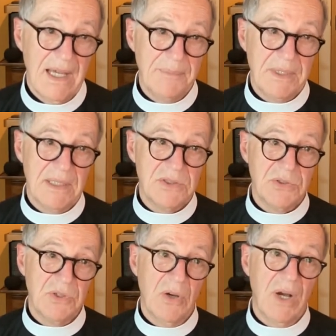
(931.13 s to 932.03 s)
I mean, as
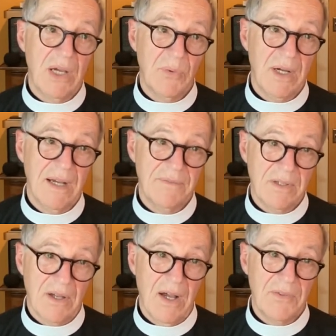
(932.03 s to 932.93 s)
you know, I went,
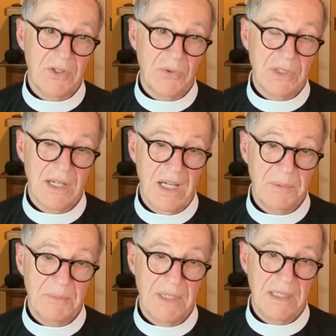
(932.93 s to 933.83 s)
I've gone through a
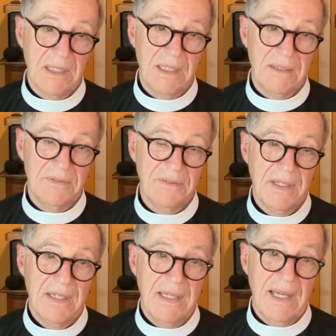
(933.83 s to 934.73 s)
time in my life
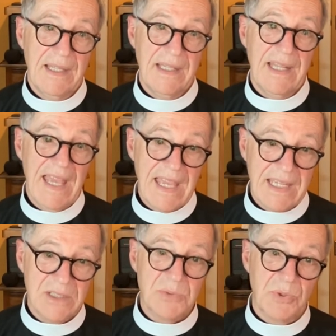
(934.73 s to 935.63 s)
and an
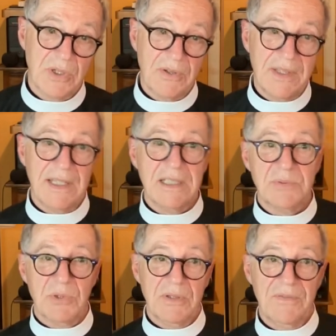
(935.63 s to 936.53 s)
age where
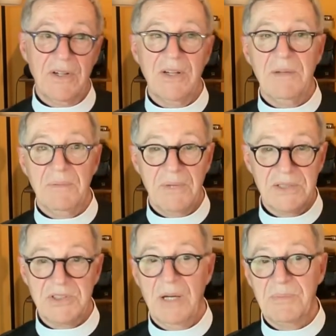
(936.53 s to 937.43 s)
things were very
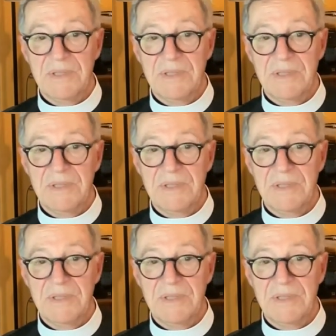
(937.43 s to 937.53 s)
much